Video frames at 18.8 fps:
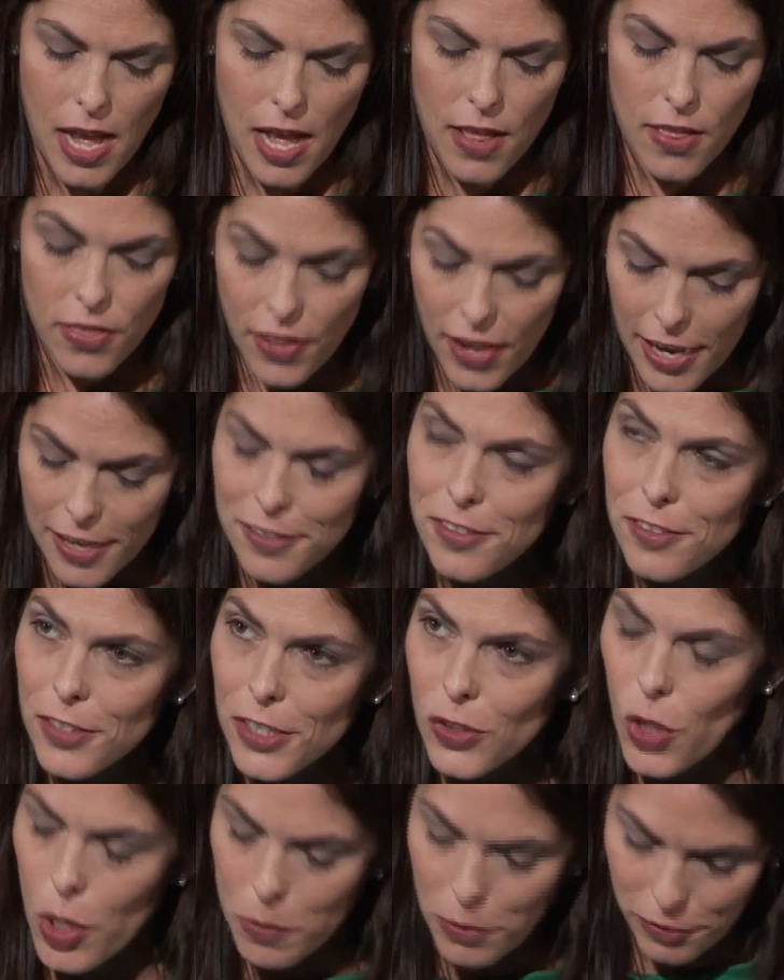Thus,
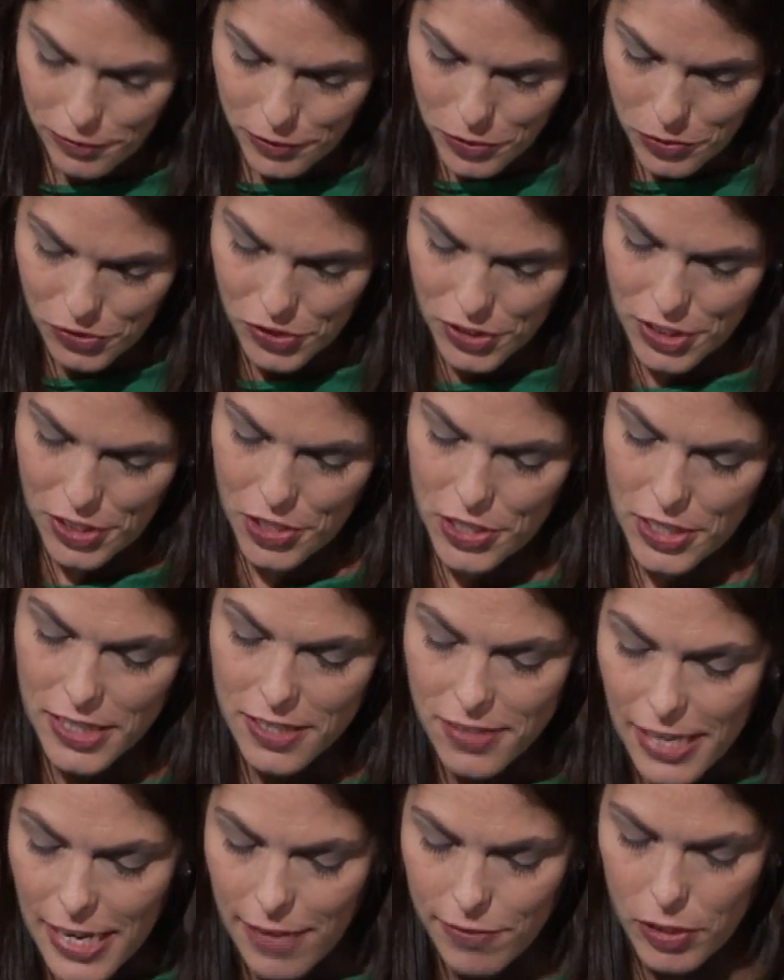global food security is
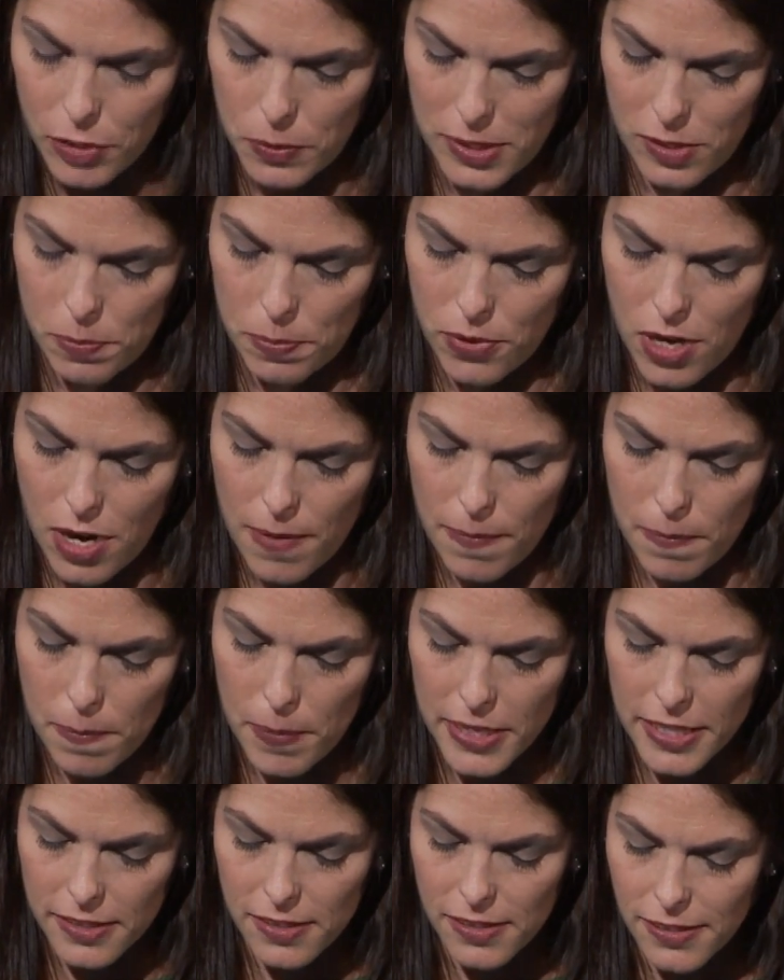everyone's problem,
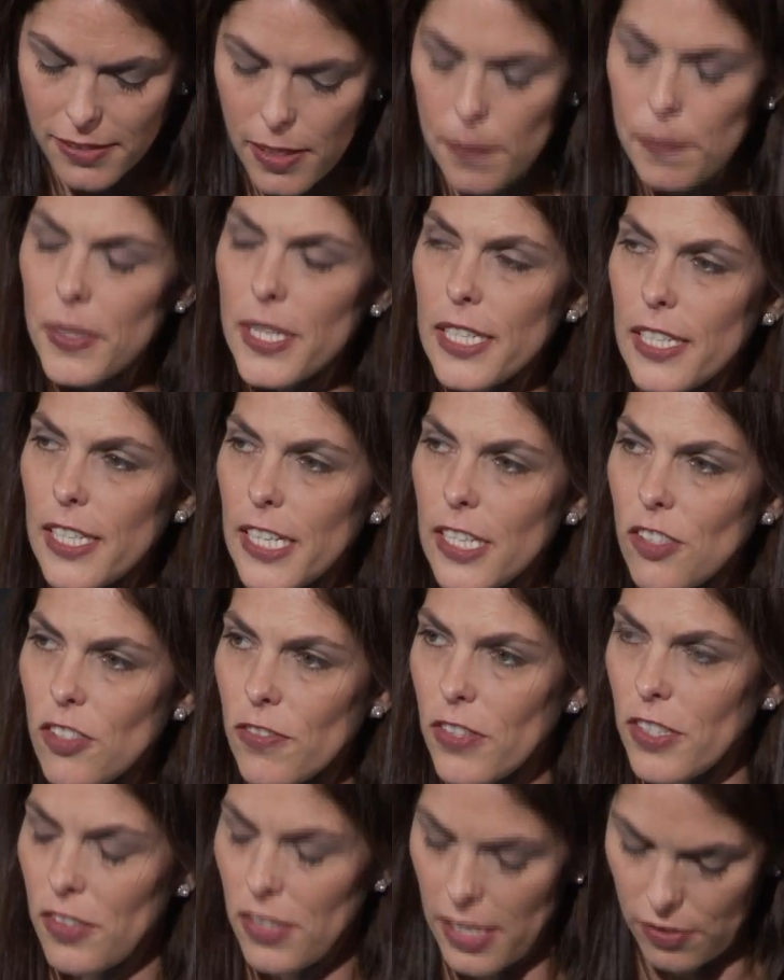but it's something each of
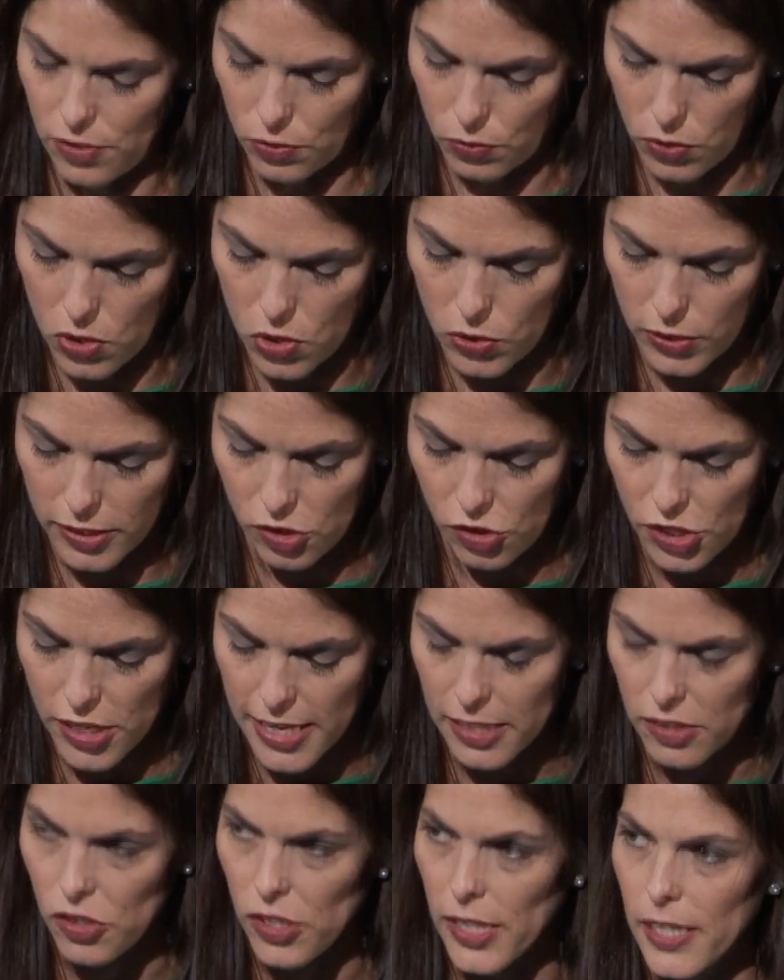us has a role in
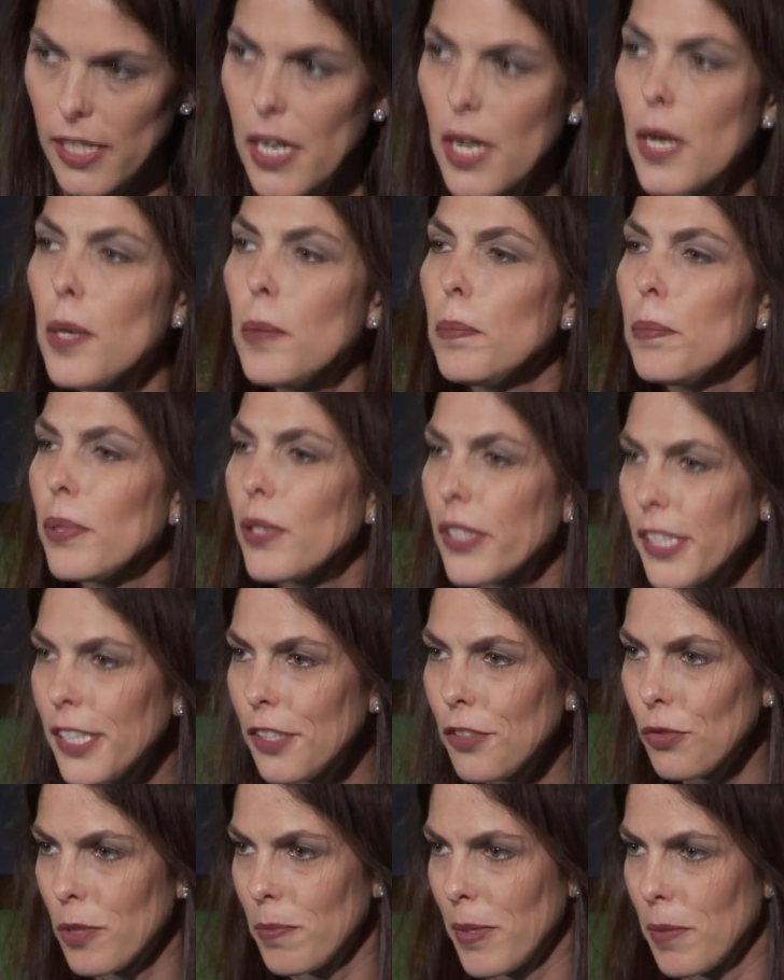changing.
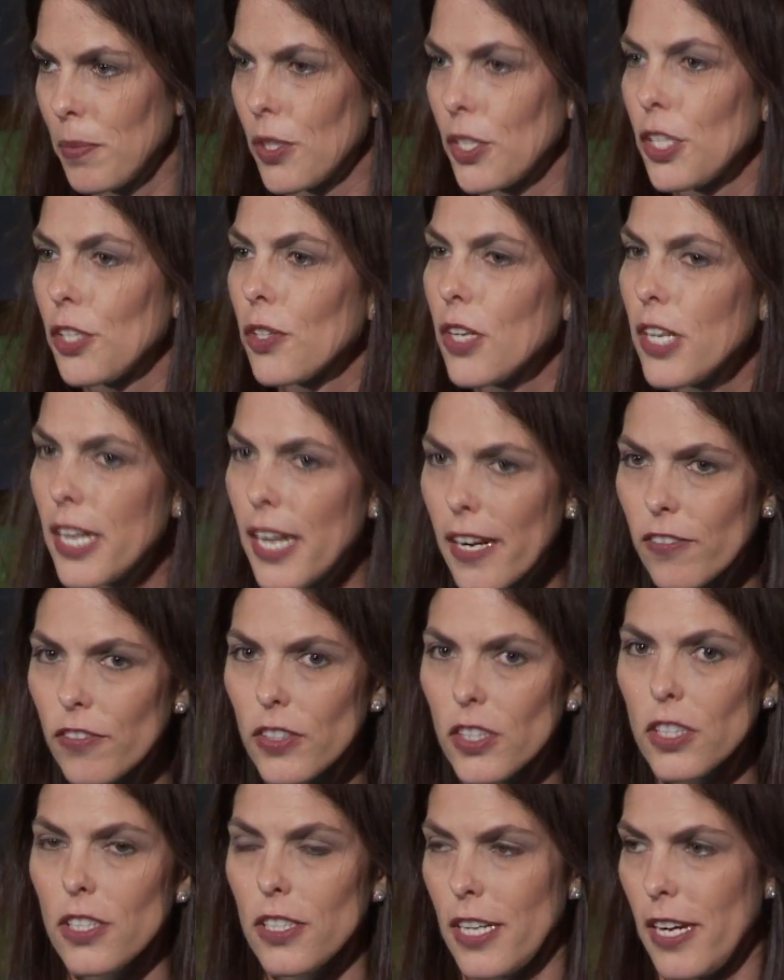Please remember, you're
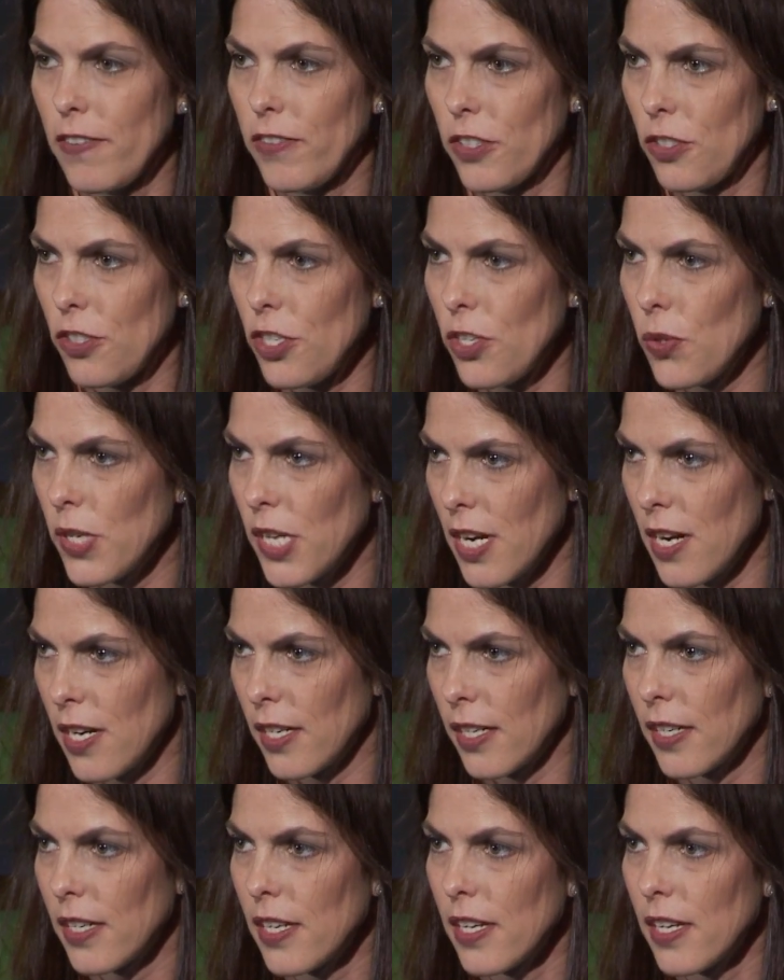never too young